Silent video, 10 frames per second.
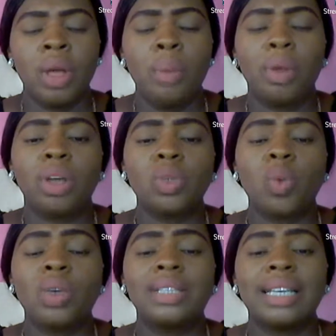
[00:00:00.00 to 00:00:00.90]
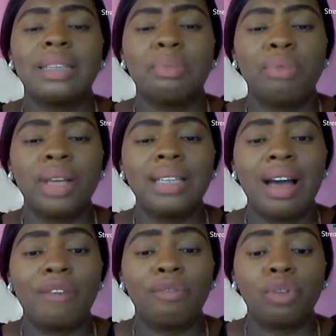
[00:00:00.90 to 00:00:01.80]
Because once there's a
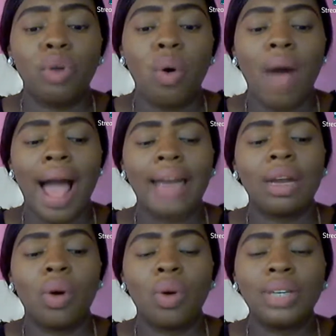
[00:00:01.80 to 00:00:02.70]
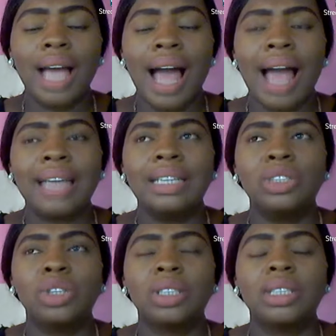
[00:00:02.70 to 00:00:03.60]
breakdown of law and order and the
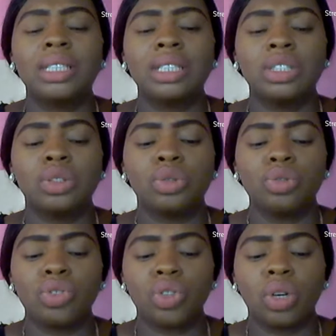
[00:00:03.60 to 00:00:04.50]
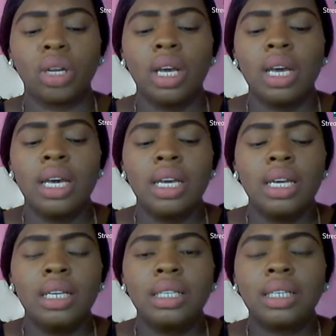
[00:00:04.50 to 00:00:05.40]
justice institution,
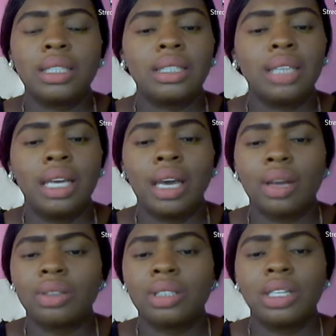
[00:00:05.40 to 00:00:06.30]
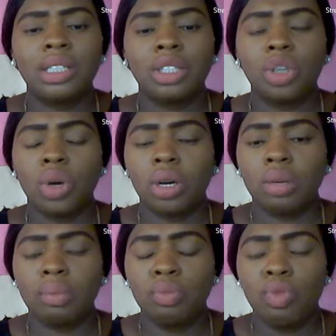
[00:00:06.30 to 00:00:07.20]
these girls, these
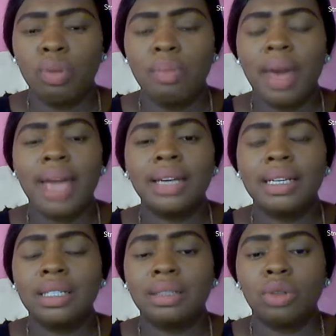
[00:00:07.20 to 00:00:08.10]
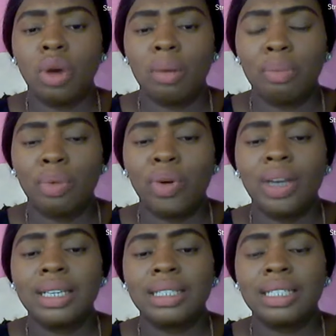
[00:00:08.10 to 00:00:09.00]
young women, these young
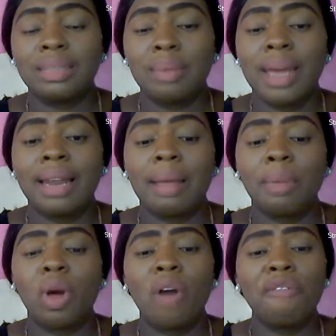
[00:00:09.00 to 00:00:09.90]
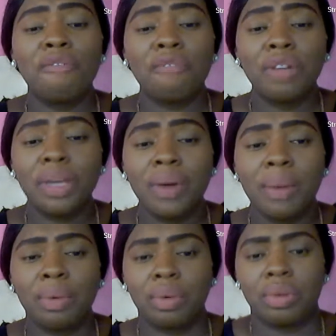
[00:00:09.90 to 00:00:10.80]
boys, these men become
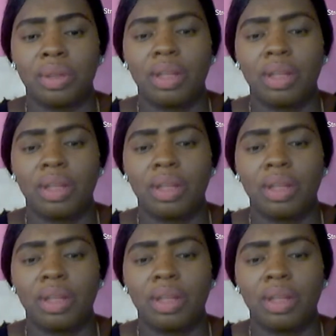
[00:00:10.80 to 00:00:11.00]
vulnerable.